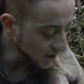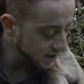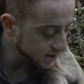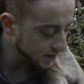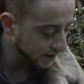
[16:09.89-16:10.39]

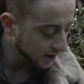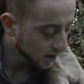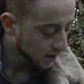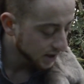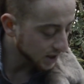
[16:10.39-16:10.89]
is that
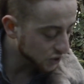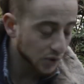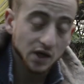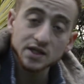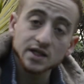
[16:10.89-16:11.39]
each
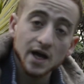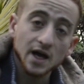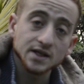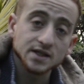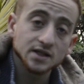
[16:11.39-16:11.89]
person
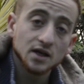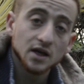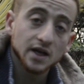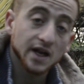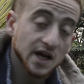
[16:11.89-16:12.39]
has
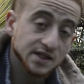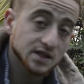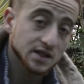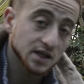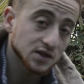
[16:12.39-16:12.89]

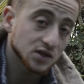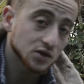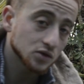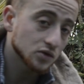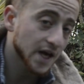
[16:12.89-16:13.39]
less things to
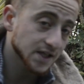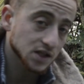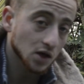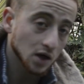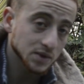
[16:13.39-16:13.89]
do, less
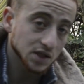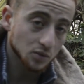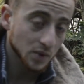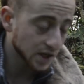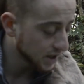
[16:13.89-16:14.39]
time to
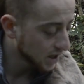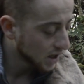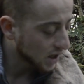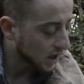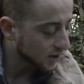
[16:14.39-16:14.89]
commit,
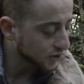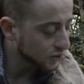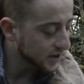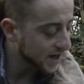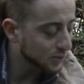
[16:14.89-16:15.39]
and you
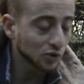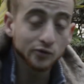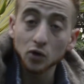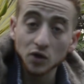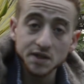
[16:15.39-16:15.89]
enable
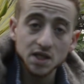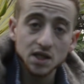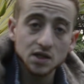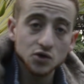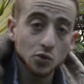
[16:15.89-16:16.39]

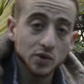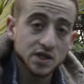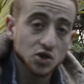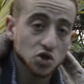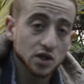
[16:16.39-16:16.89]
volunteers who are
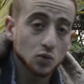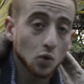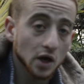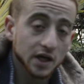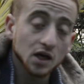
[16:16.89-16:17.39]
potentially
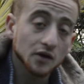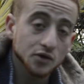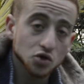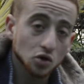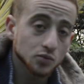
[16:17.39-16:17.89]
working other
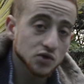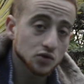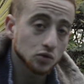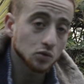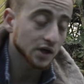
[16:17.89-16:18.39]
jobs
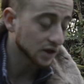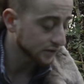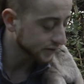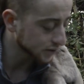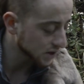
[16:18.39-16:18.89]
or working
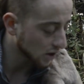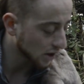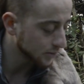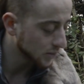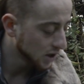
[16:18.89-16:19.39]

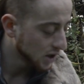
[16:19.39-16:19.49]
full-time